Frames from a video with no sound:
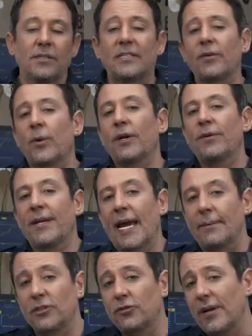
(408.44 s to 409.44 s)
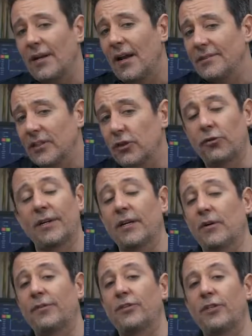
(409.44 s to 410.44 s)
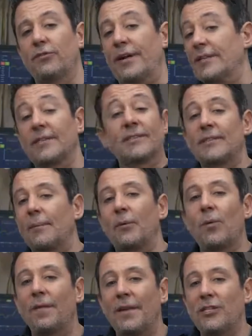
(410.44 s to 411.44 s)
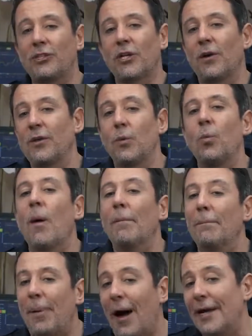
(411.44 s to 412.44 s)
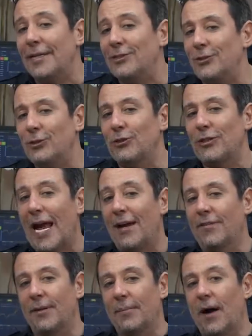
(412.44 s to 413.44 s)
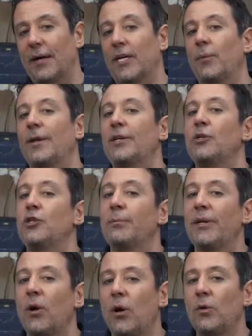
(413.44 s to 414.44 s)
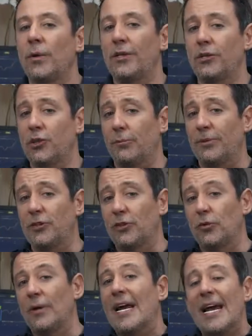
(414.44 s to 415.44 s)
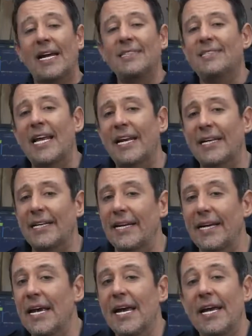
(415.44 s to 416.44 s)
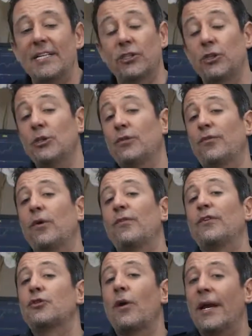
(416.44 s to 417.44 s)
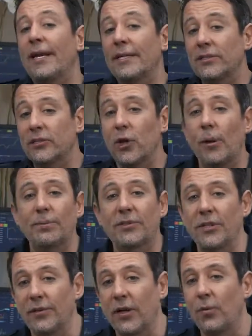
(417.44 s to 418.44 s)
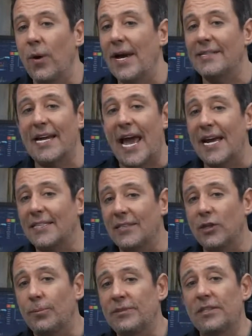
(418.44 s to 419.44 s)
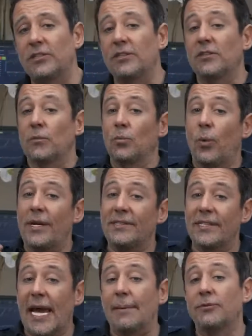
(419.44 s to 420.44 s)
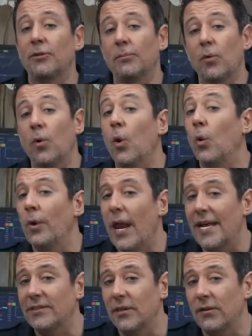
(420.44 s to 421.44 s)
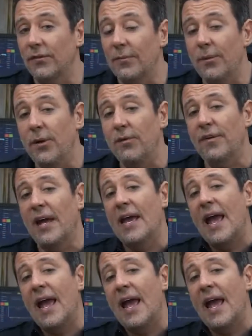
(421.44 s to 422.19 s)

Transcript: So let's have a quick recap. So trend lines are critical for 2 reasons. Number one, they show you what bias you should have in the market, whether you should be long, whether you should be short. And secondly, it's useful for trailing stops, so you know where to exit your positions and when to capture more or less of the move.